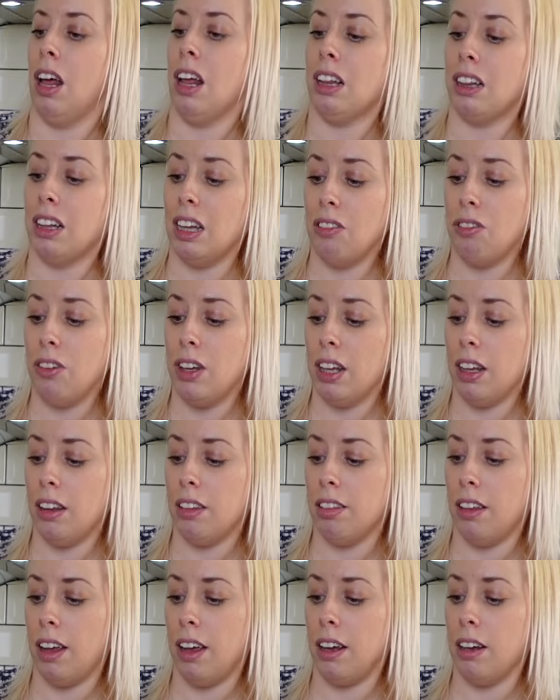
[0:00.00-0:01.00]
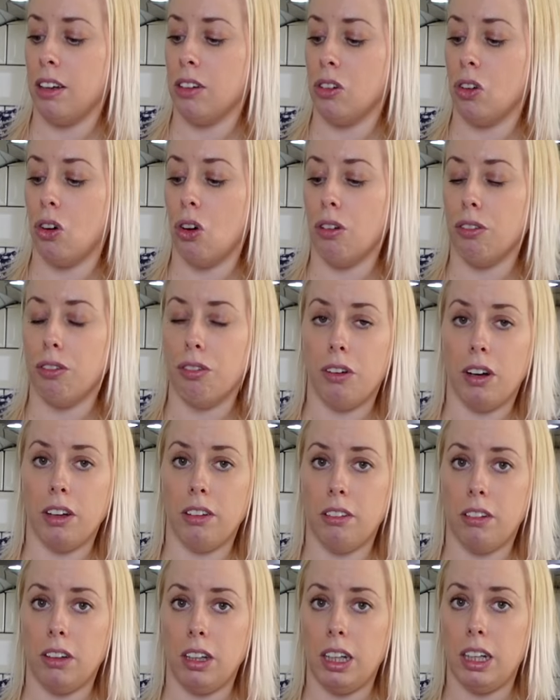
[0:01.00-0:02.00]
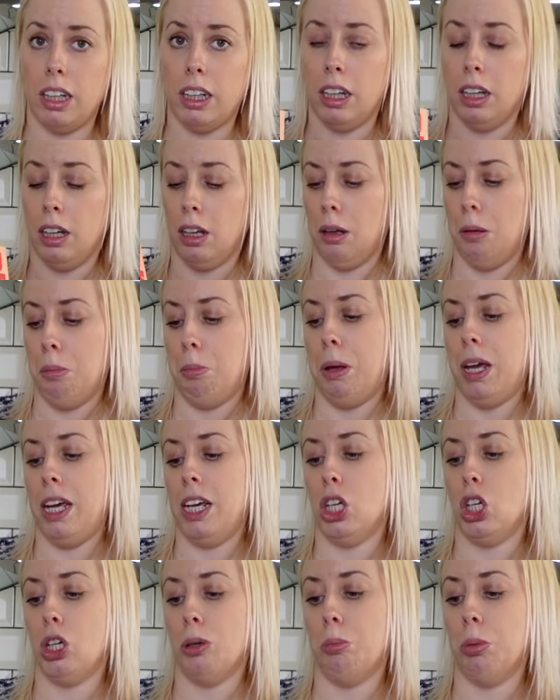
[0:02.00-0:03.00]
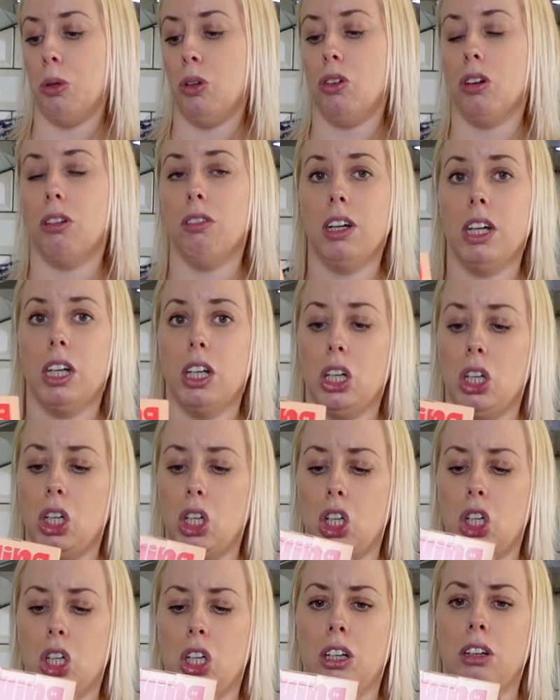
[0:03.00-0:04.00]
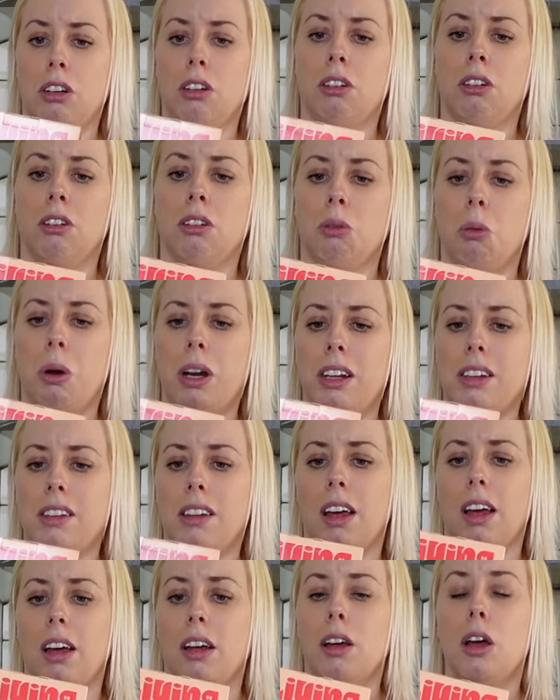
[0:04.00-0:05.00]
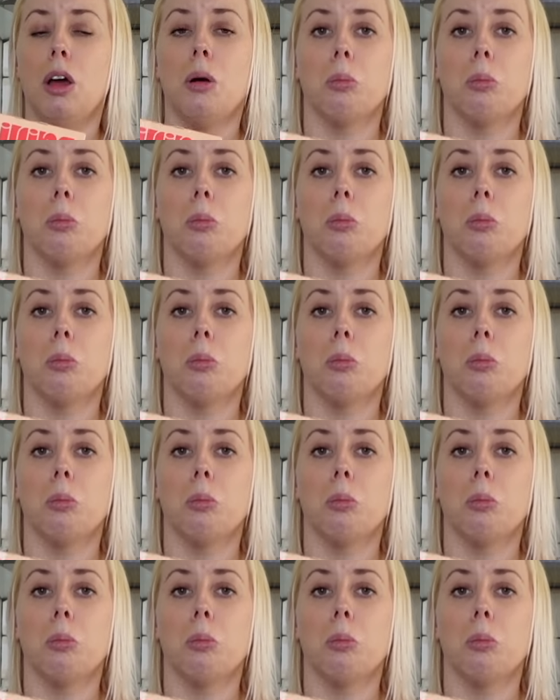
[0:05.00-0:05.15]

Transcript: Living Things gut friendly peach and blood orange, what is it?